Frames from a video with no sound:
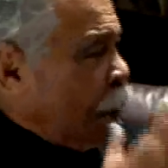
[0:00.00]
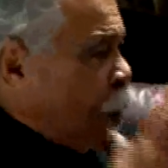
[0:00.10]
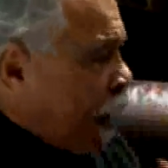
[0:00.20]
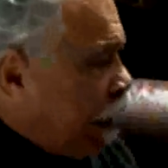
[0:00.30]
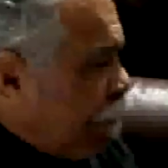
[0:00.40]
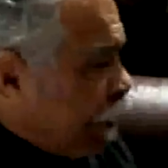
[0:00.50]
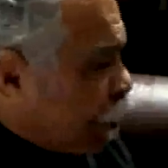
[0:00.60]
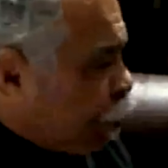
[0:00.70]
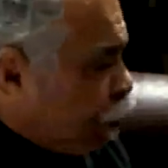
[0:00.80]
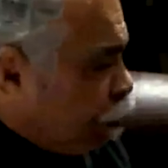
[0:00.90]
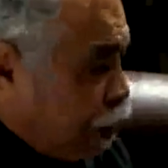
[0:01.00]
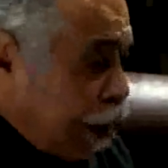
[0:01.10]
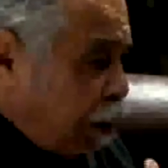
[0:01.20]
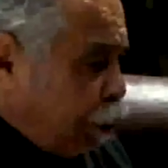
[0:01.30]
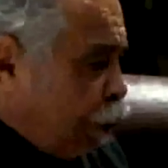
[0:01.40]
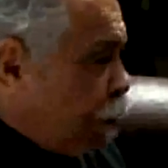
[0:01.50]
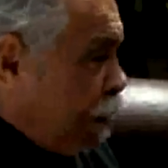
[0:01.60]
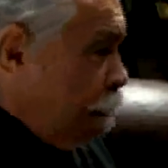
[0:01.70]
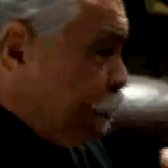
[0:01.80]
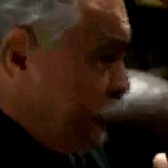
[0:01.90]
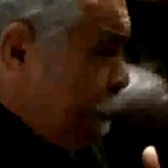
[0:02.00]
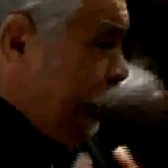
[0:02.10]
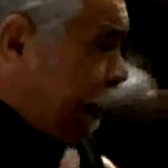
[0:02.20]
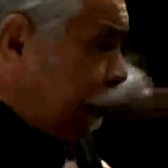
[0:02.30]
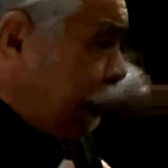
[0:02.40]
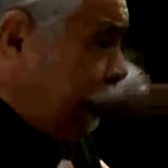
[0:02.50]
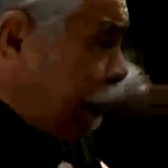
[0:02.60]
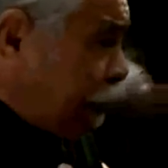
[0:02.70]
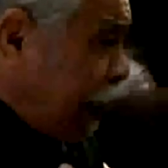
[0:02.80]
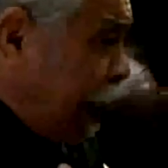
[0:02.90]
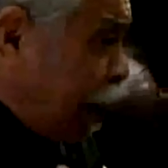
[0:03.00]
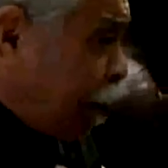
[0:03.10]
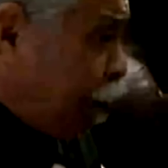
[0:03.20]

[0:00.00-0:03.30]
one of his group uh, debated against our